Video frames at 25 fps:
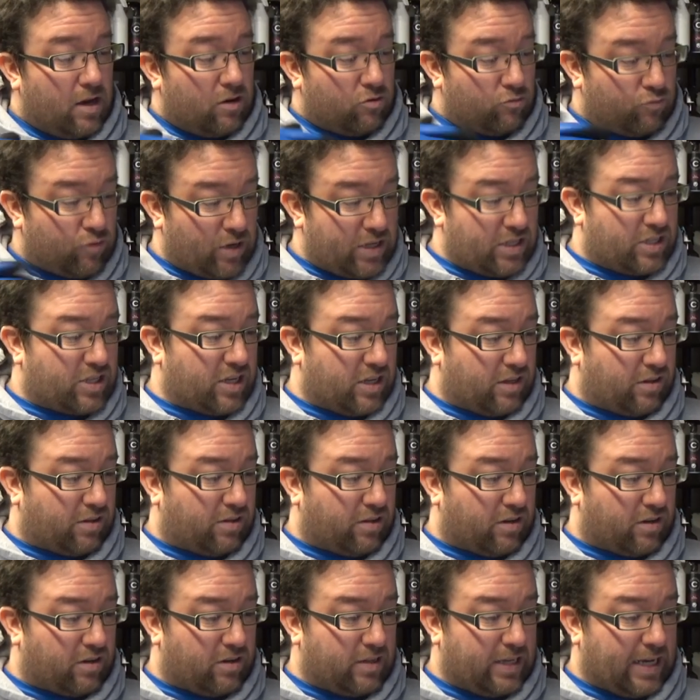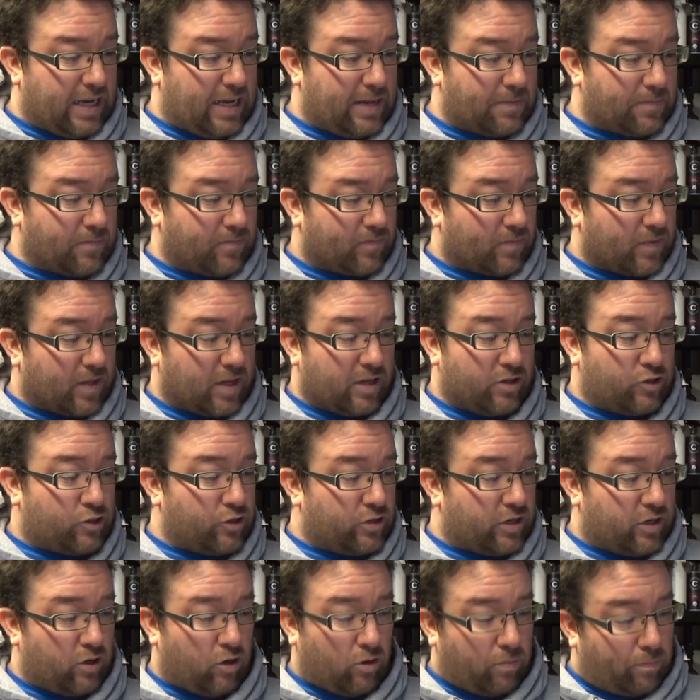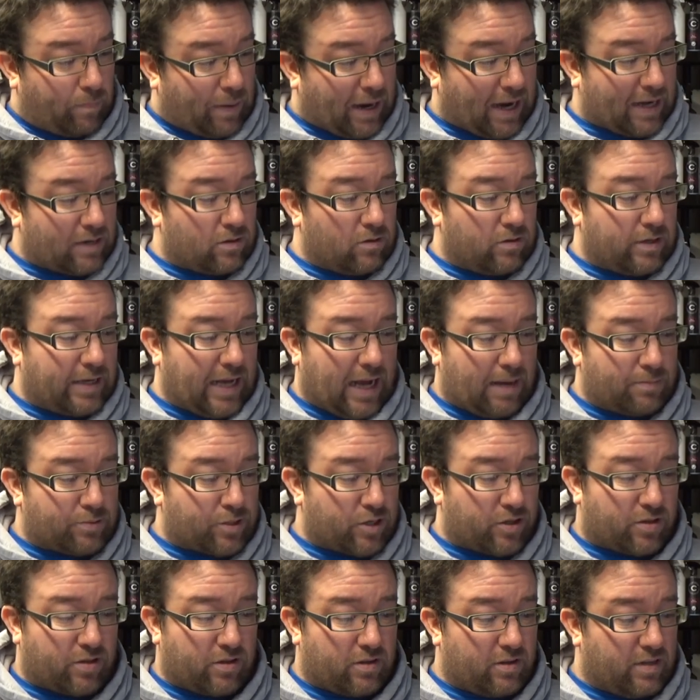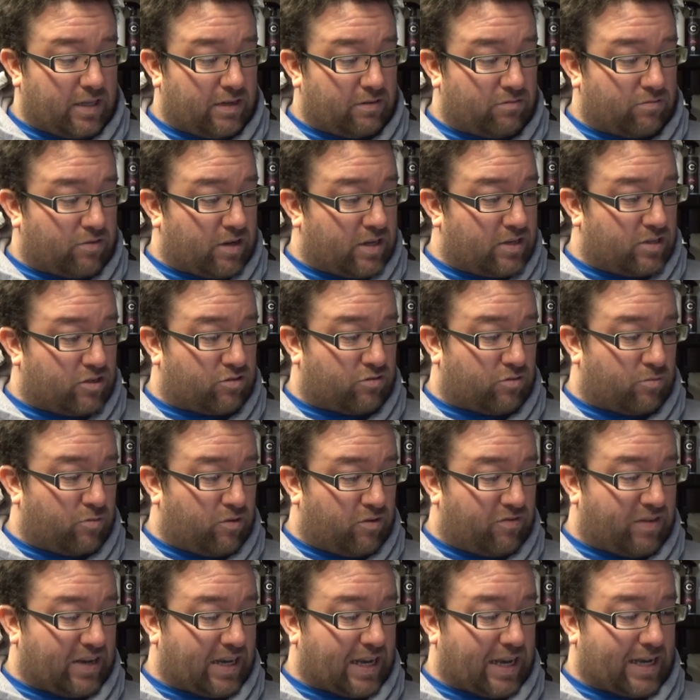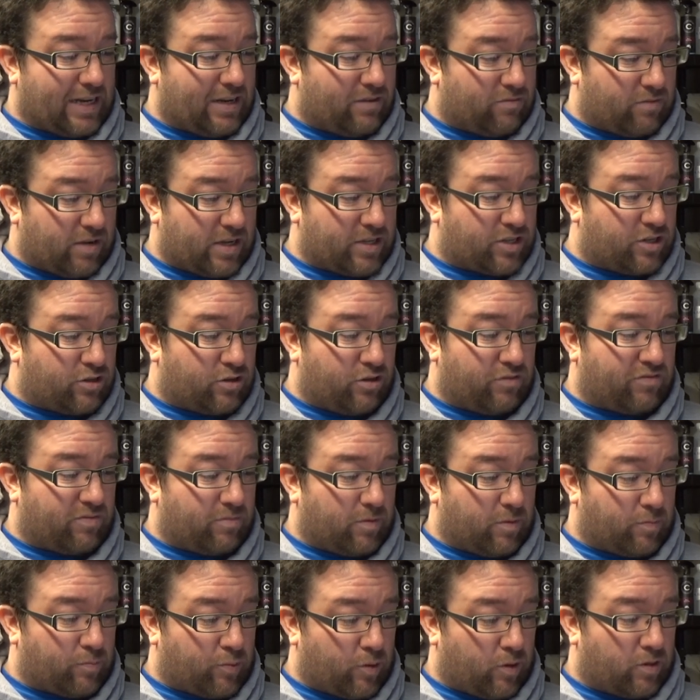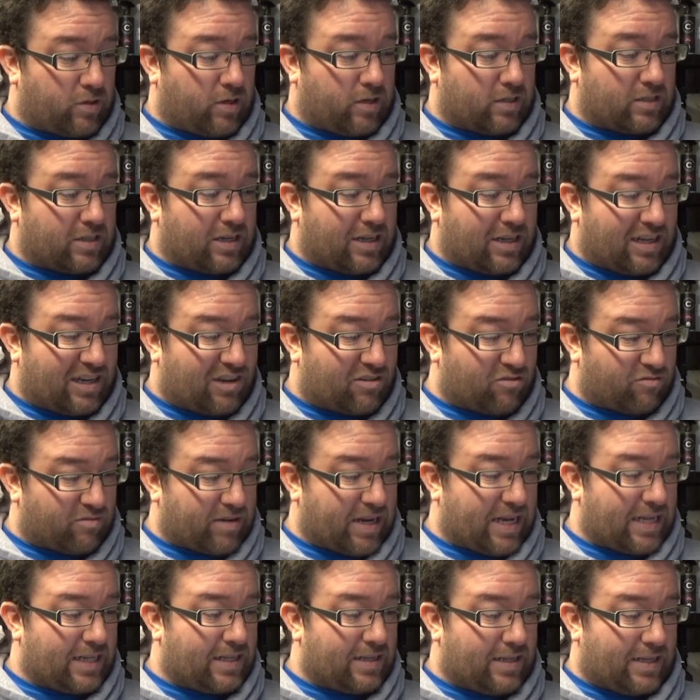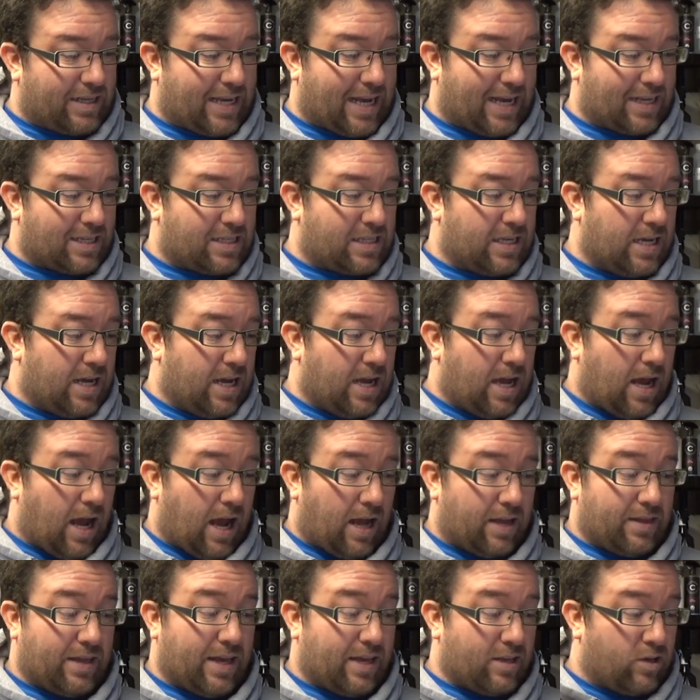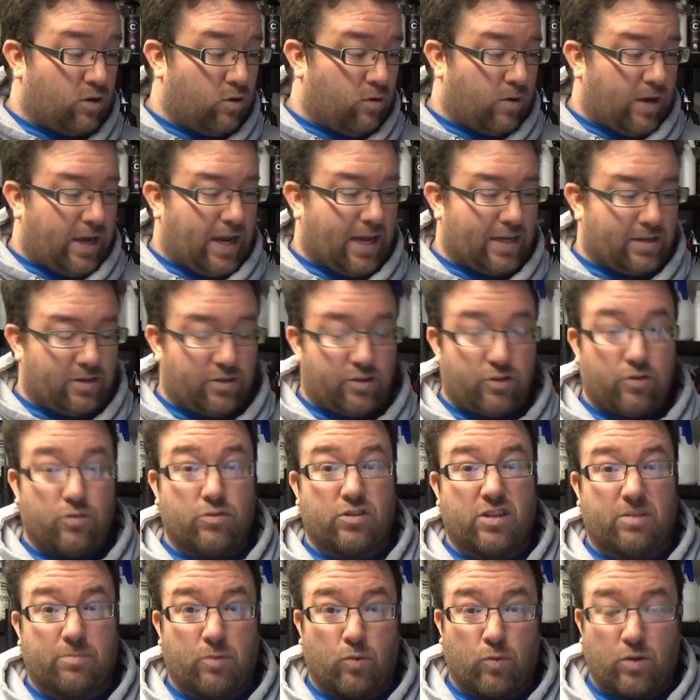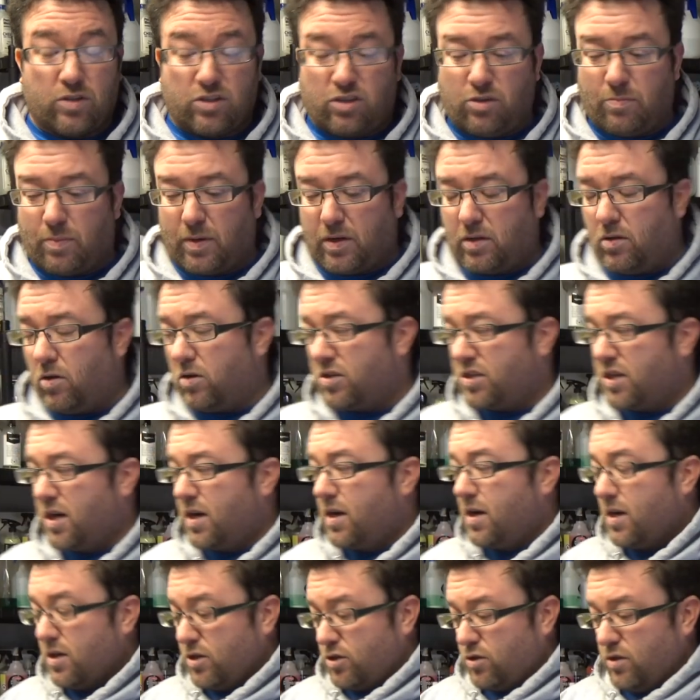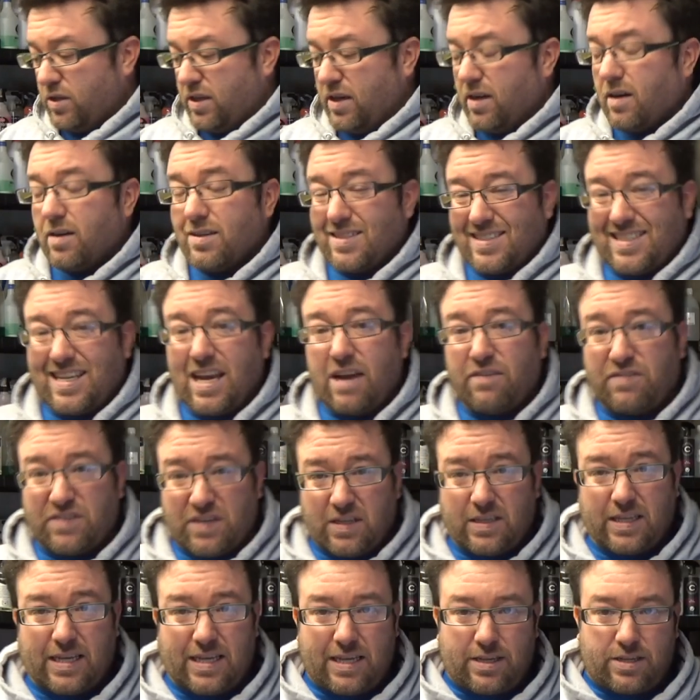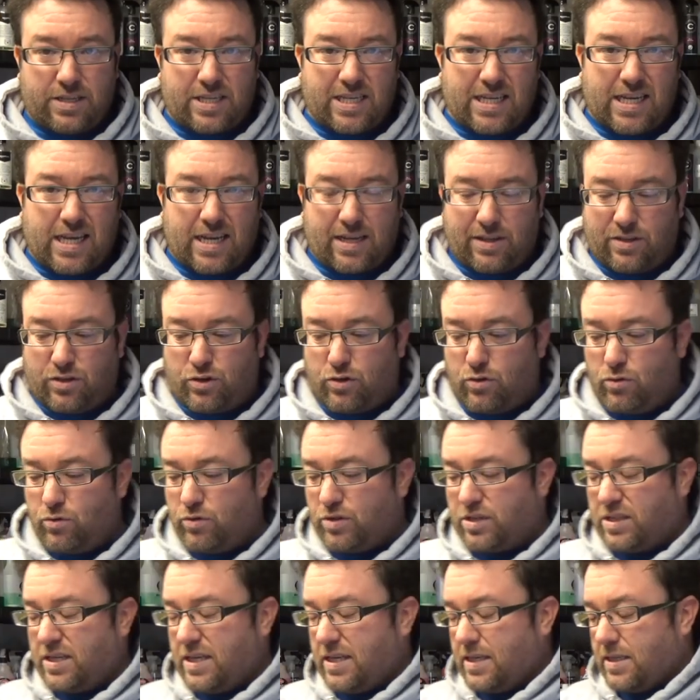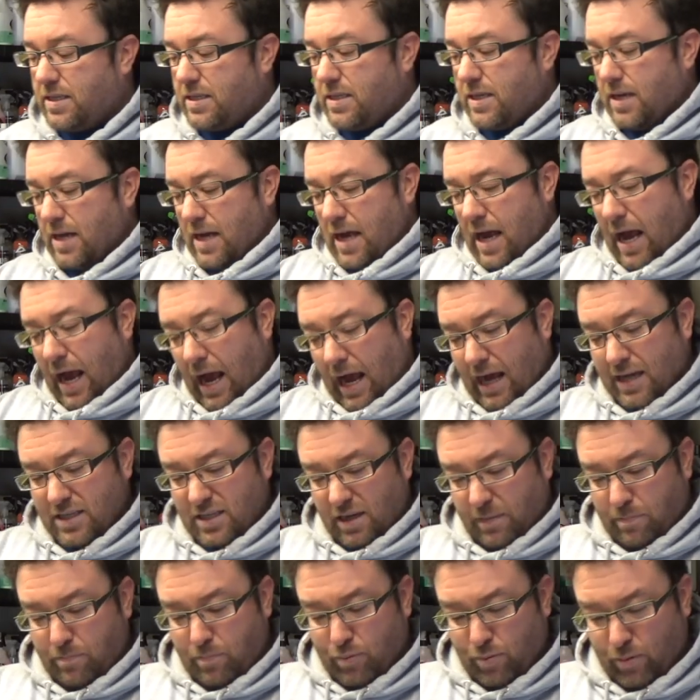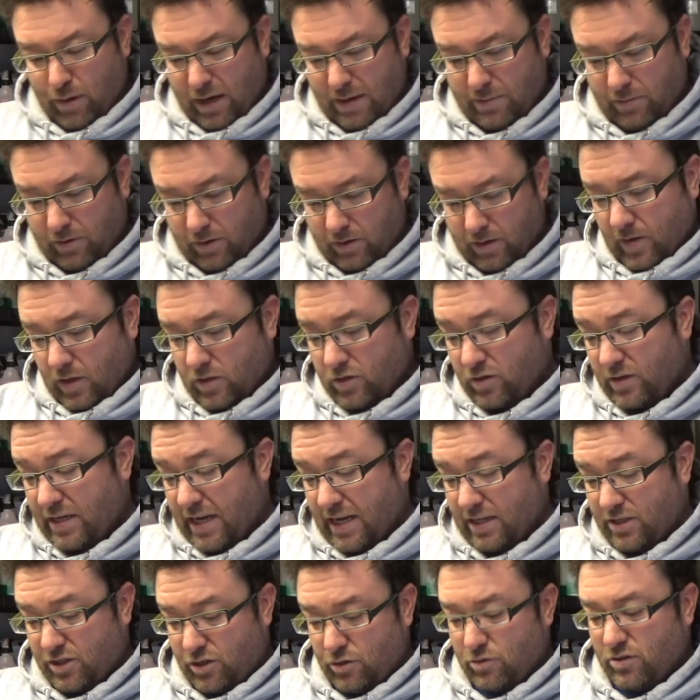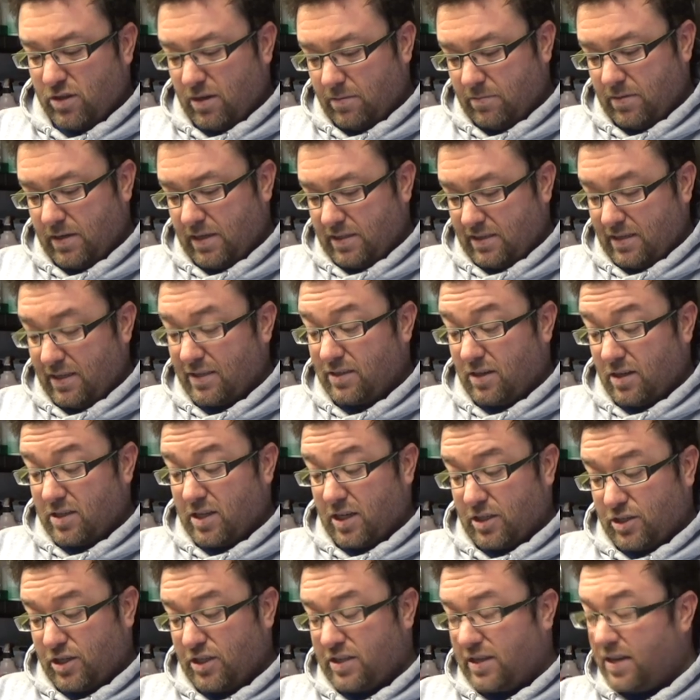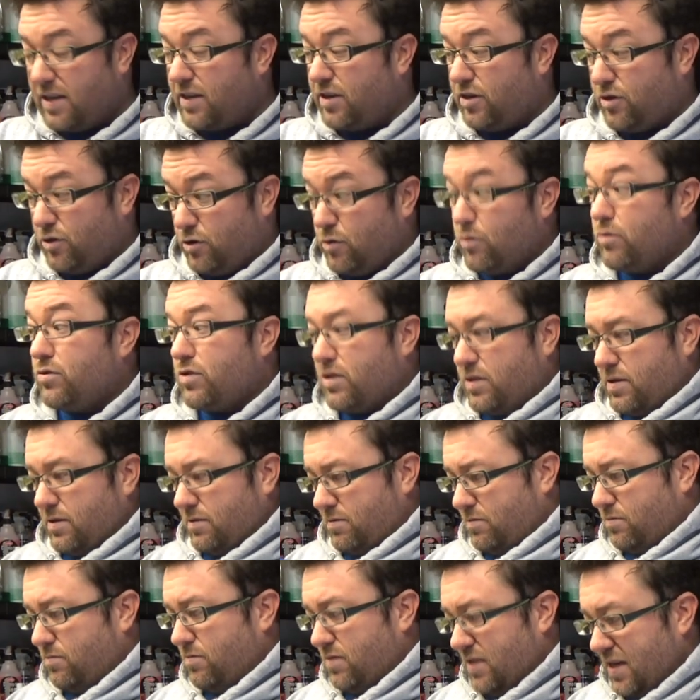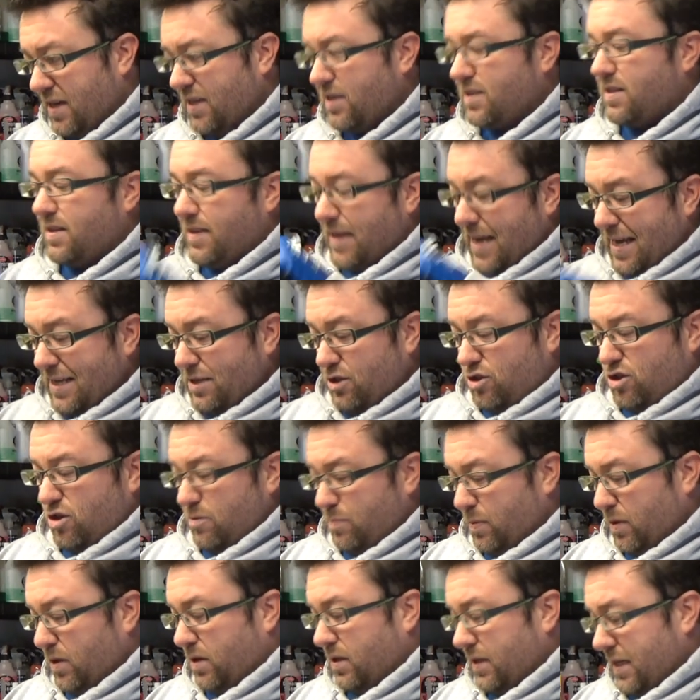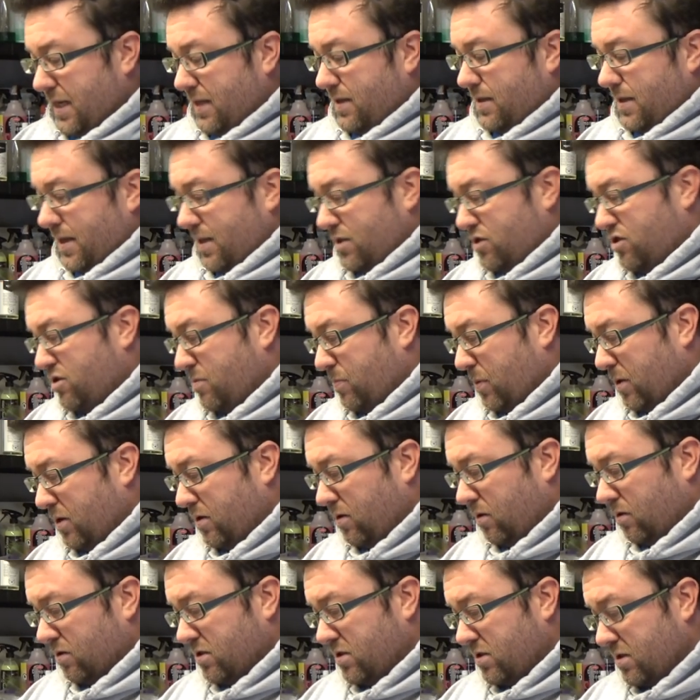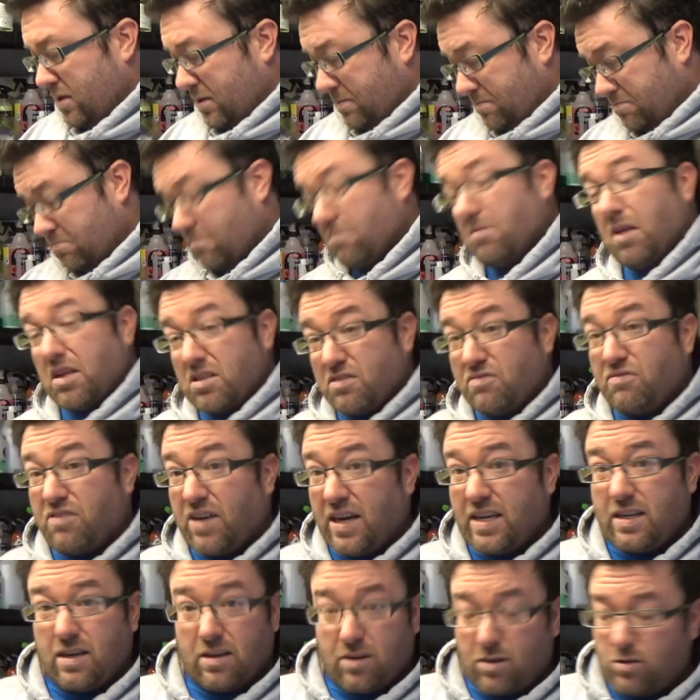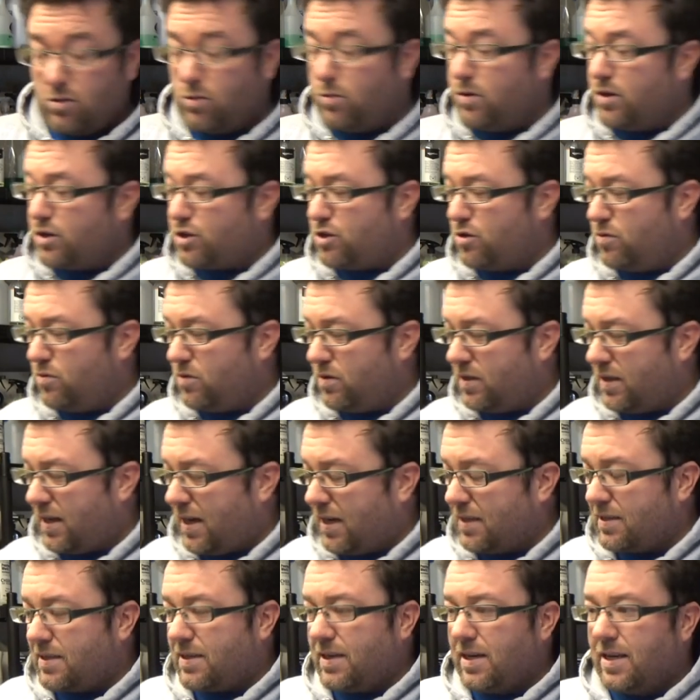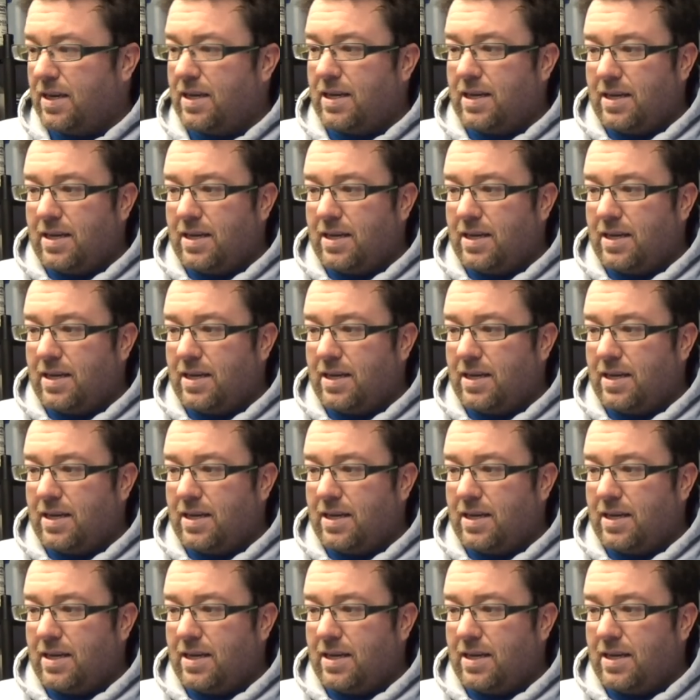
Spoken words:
Rinse it thoroughly, ensuring all panel gaps are thoroughly rinsed, removing any residue from the product. Great, yes. And then go ahead and use number one super gloss. So they are definitely saying use these as a primer. So yes, use number, it does actually tell you, use this, then super clean, then super gloss. That's fine, I've got no issue with that.